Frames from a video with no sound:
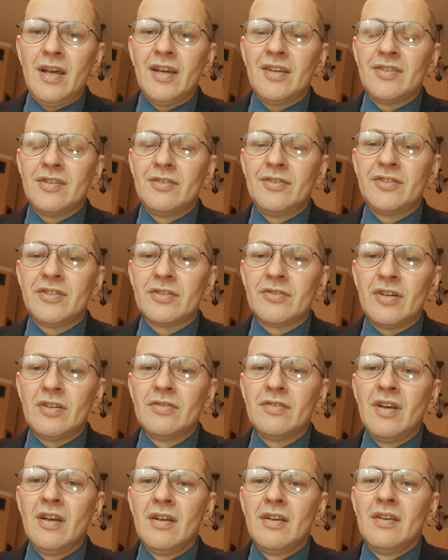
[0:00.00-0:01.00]
actually the
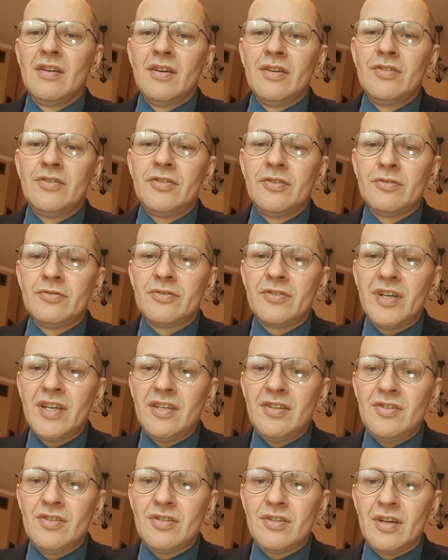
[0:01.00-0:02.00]
wrong
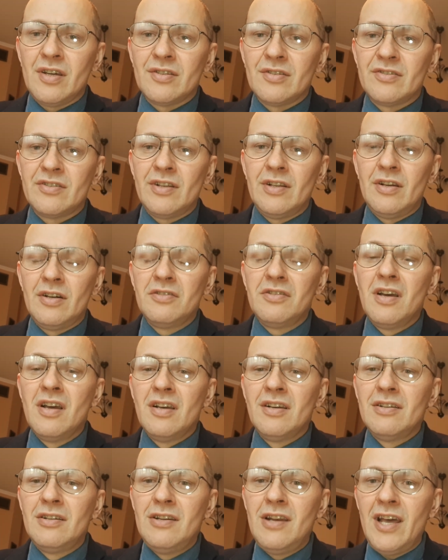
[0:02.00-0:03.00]
duration, the long
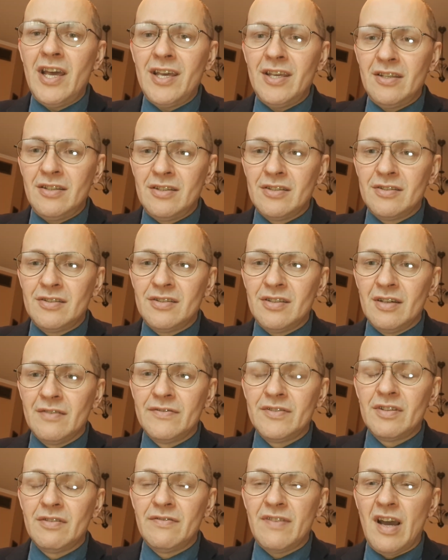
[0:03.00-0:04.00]
length of
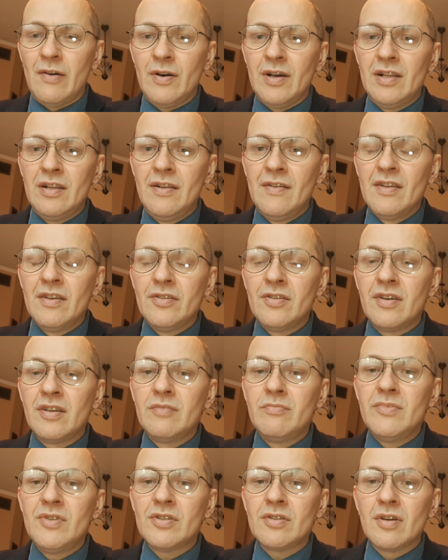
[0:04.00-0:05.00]
the vowel, you
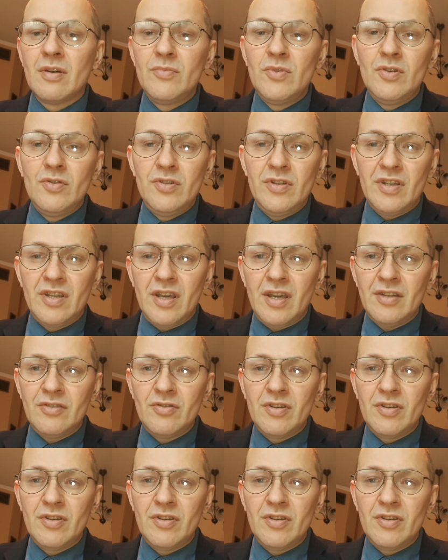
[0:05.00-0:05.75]
can miscommunicate.